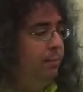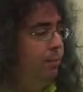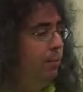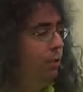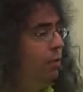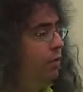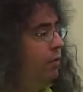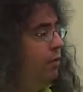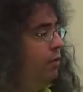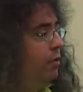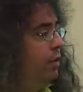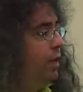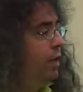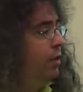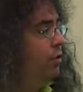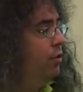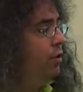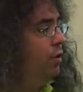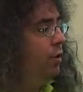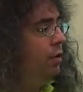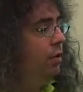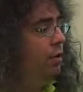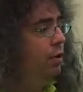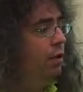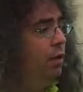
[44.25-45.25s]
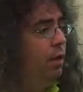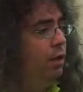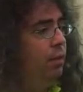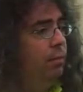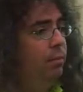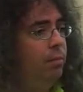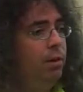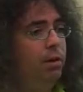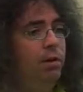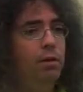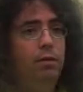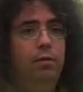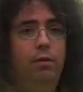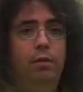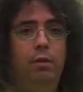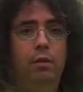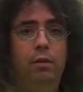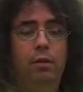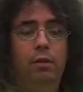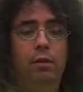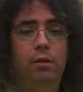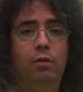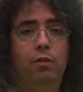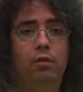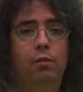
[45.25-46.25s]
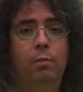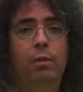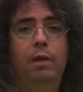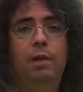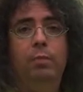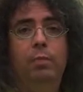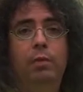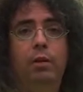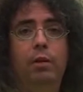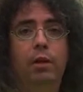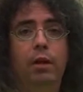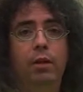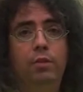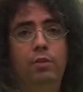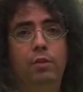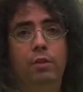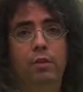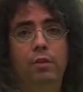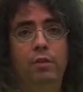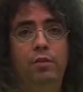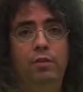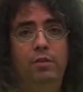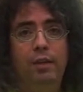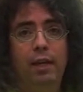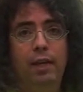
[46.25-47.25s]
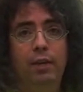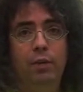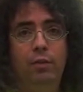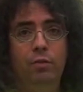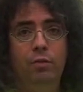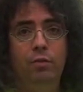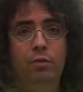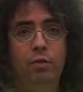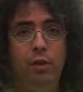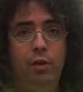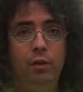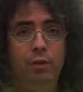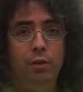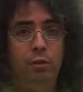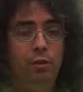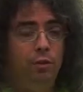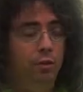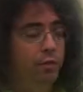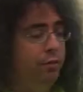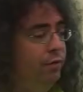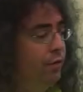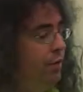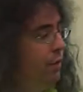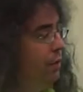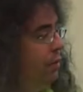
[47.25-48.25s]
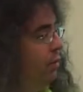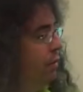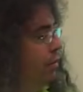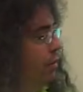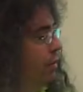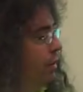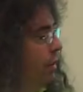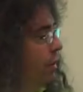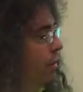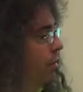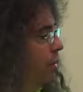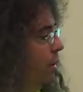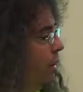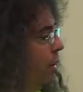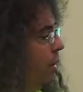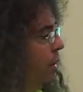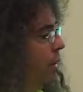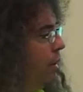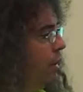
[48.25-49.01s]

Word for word: presentation, part of the Speak Percussion Sounds Unheard video series,